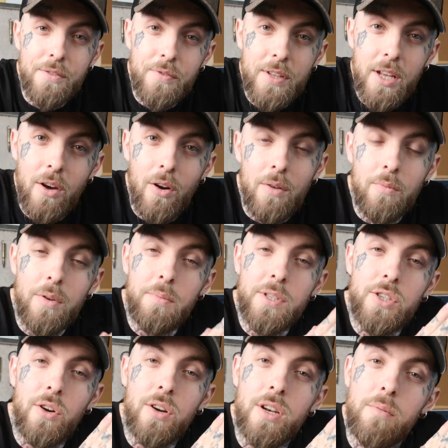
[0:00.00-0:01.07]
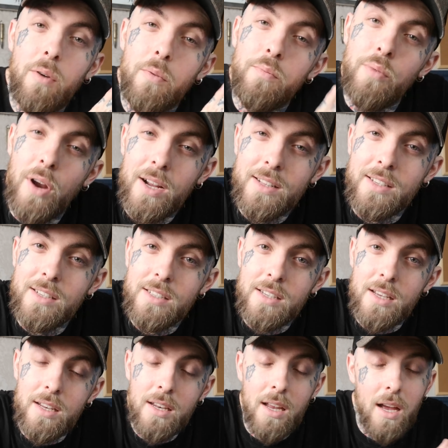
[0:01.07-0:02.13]
this video I'm going to be talking about practice
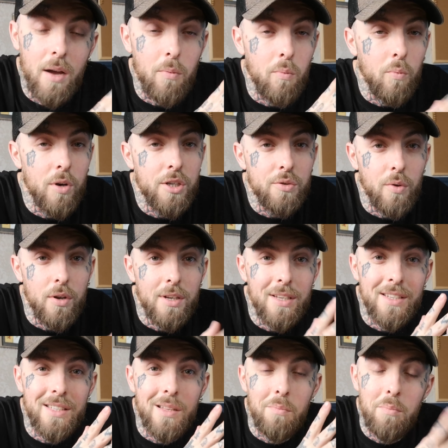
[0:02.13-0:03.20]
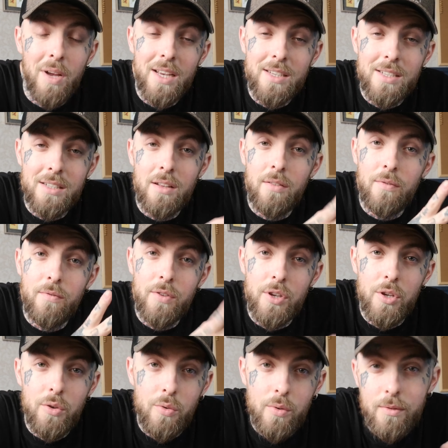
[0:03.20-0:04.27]
skin and which one is the best
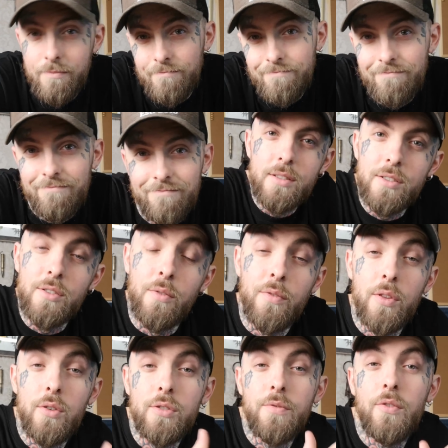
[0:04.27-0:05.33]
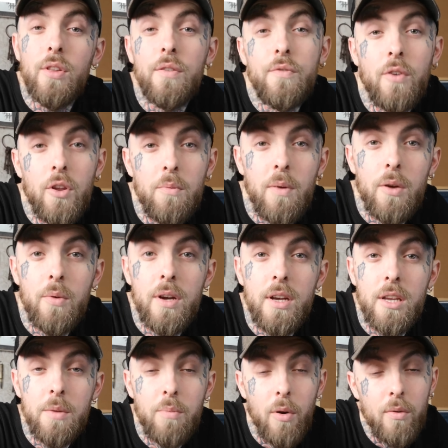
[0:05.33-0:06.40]
for you. So for those of you that follow my
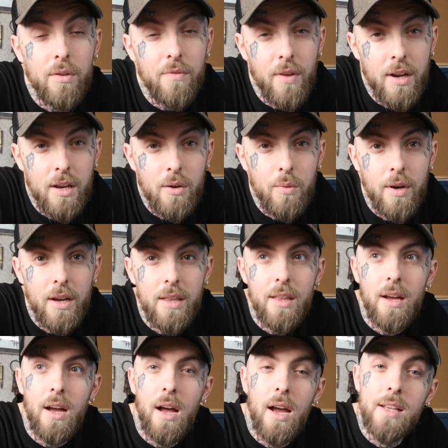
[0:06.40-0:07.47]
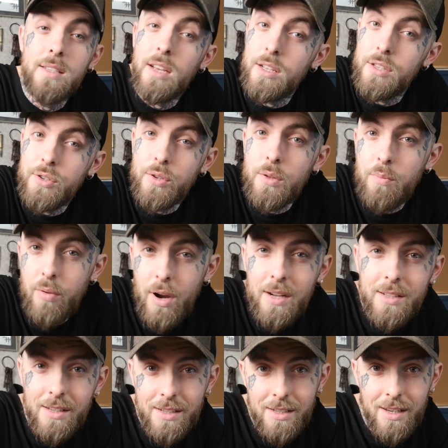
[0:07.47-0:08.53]
work, you're probably very aware that I tattooed the
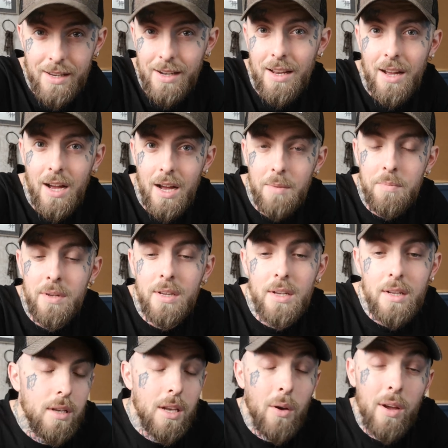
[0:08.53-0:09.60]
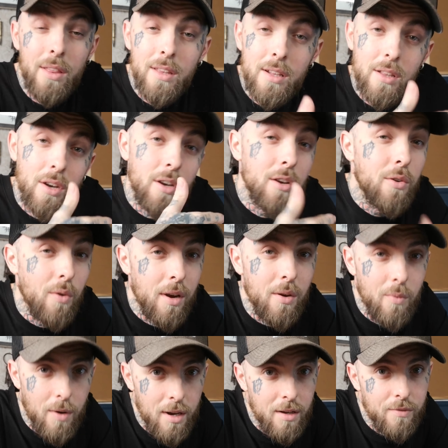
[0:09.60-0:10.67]
practice skin arm. Now I think they're a
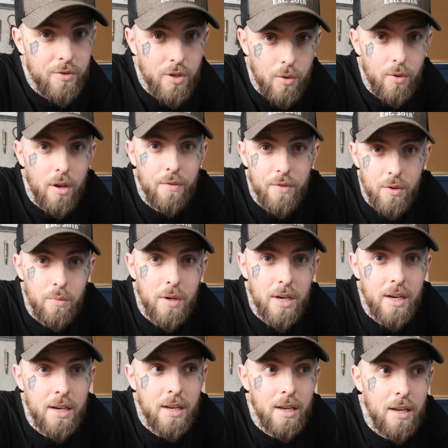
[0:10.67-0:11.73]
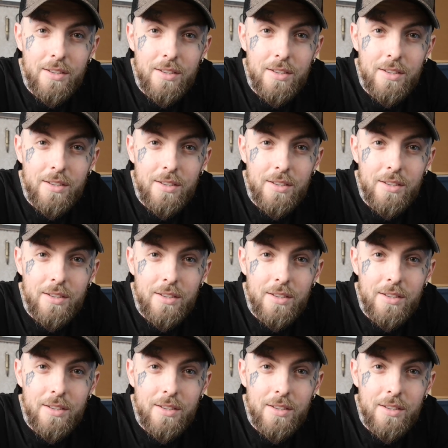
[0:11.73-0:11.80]
great way of showing off your work.